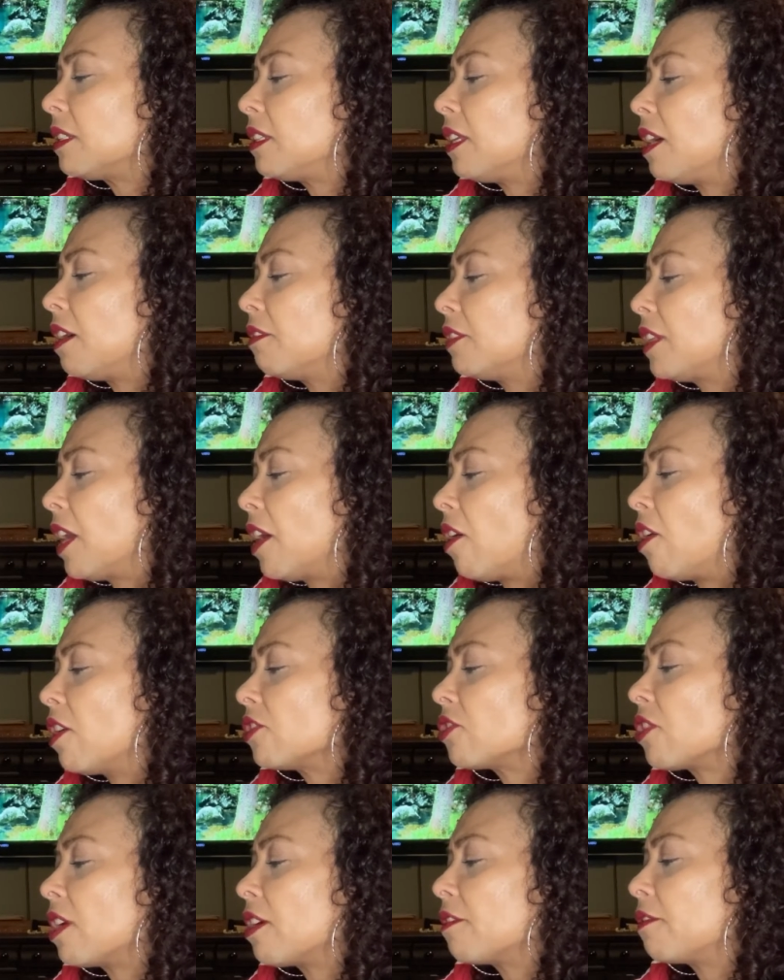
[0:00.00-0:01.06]
love. They are
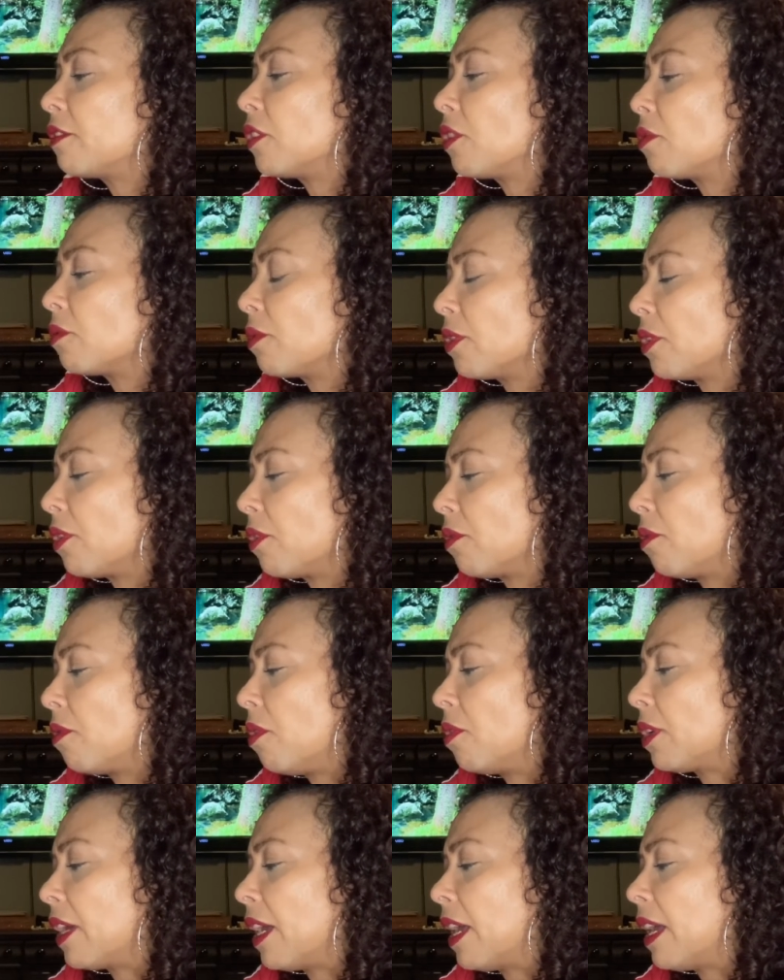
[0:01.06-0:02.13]
trying to flirt with you,
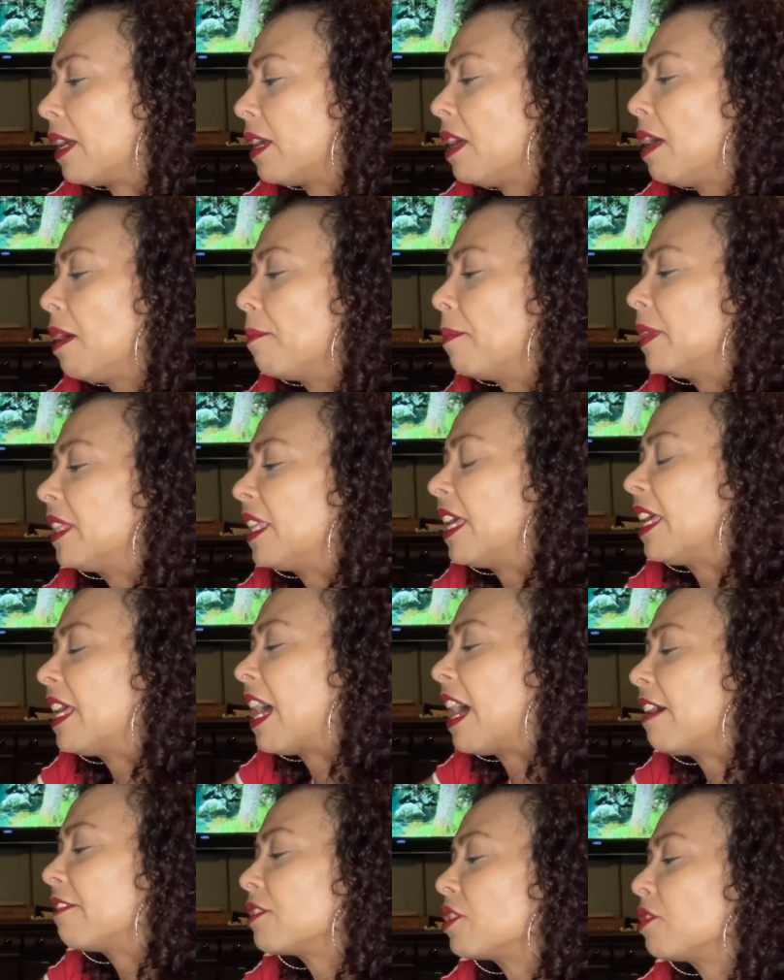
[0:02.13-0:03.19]
okay? But they
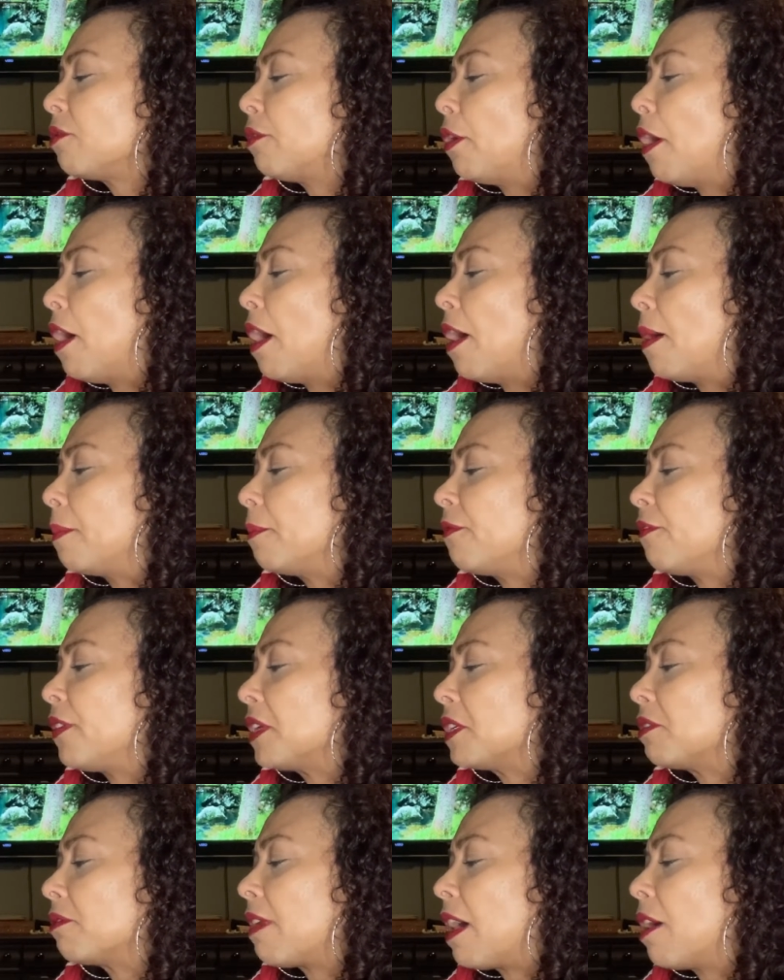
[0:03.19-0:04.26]
have to um,
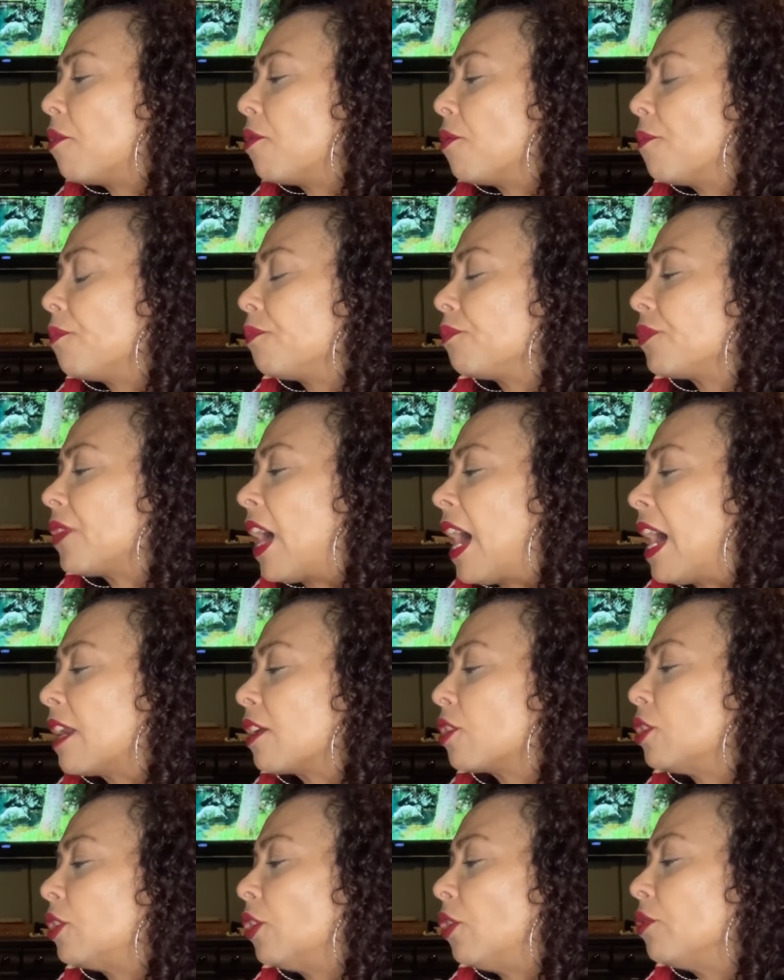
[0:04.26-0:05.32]
figure out how to
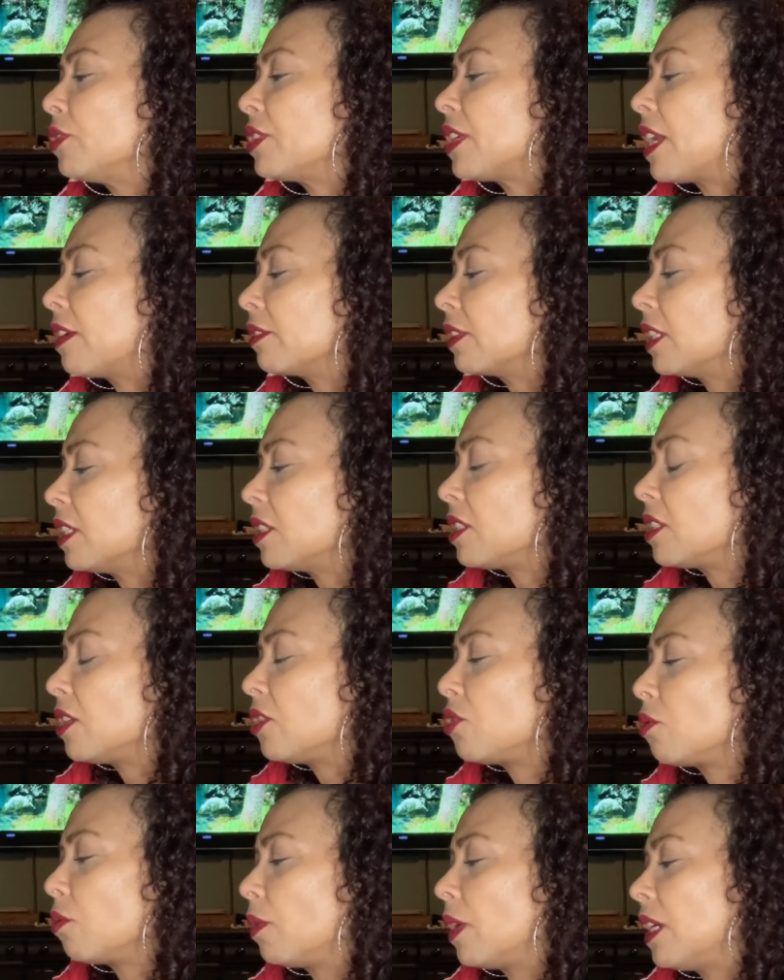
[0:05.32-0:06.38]
close out this
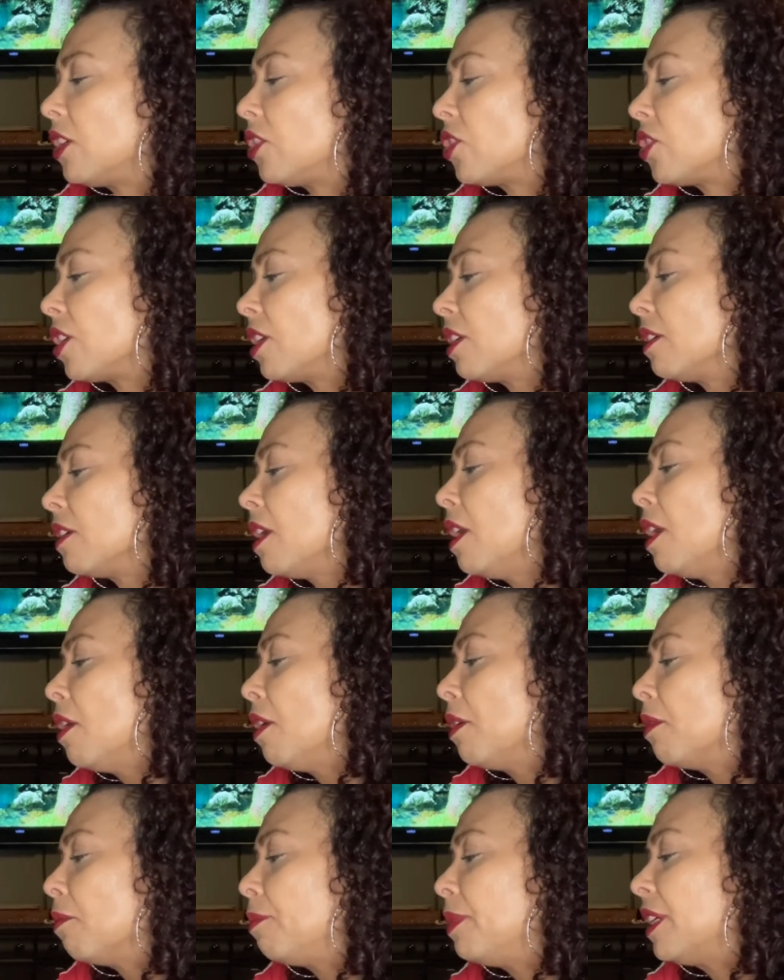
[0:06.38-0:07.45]
situation
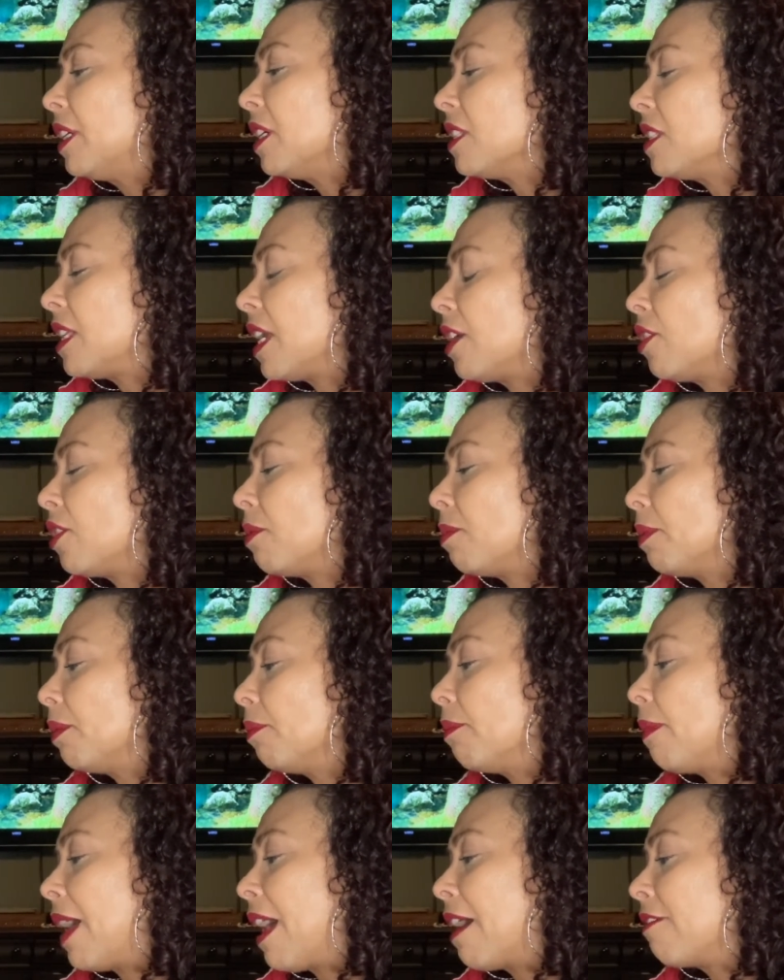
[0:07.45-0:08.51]
because they could have been
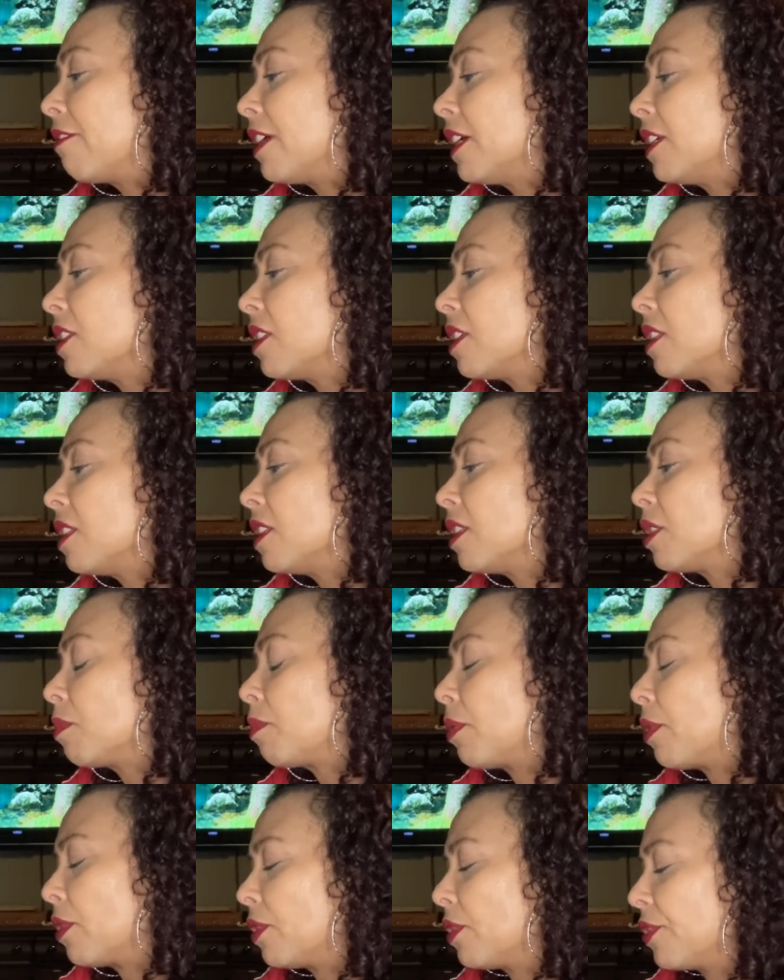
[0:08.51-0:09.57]
married to this
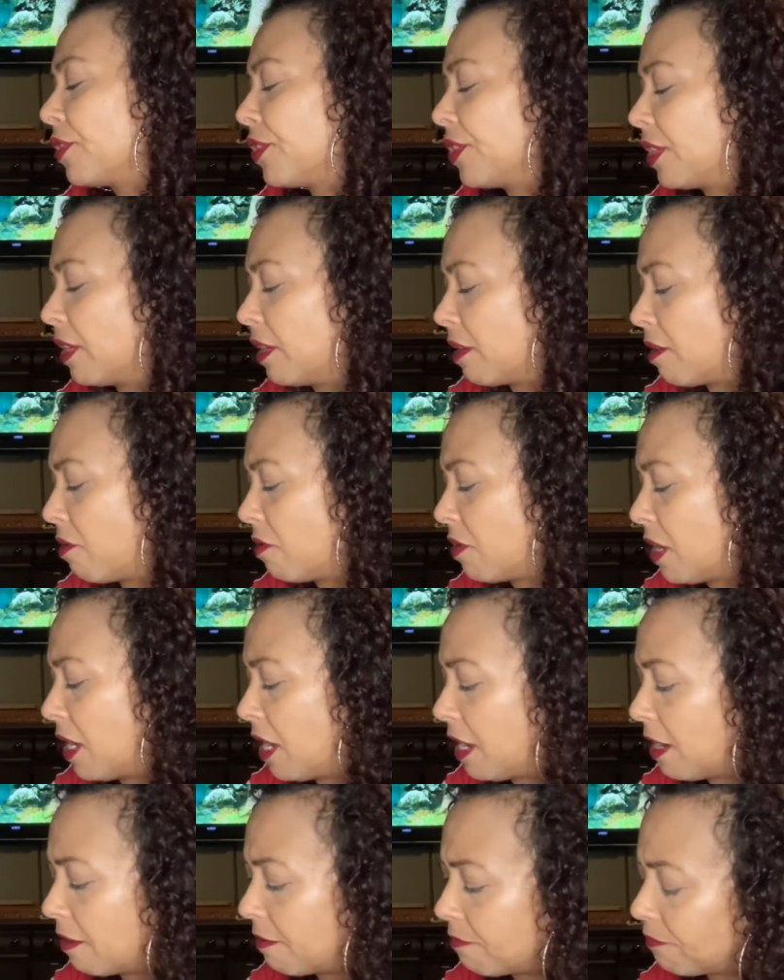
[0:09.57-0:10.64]
person,
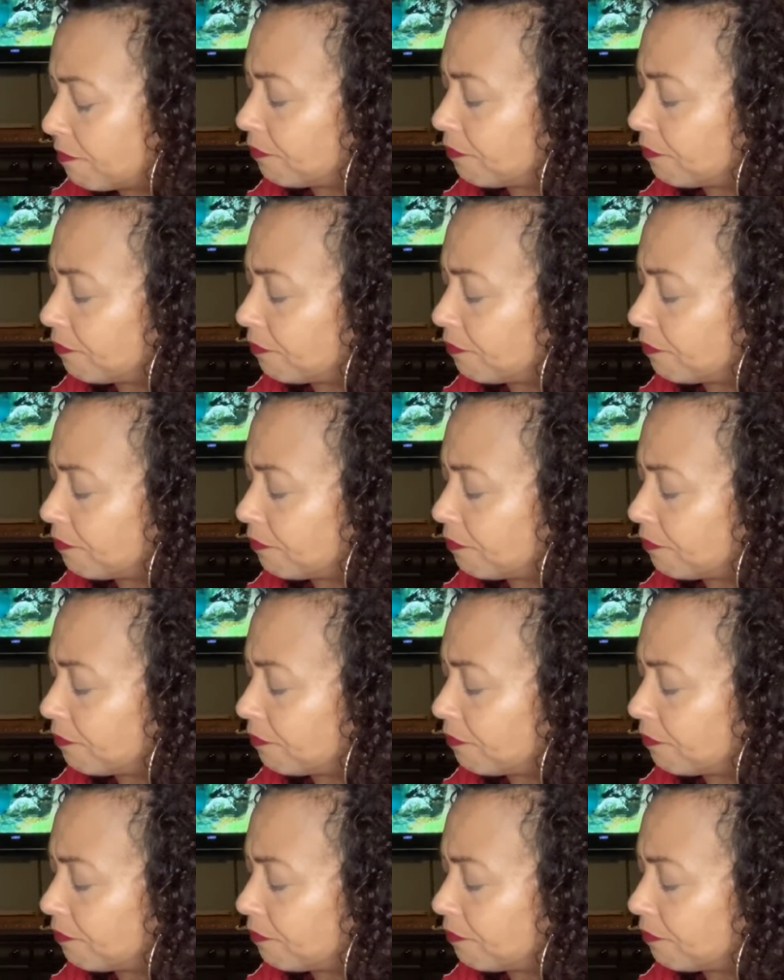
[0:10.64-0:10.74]
okay?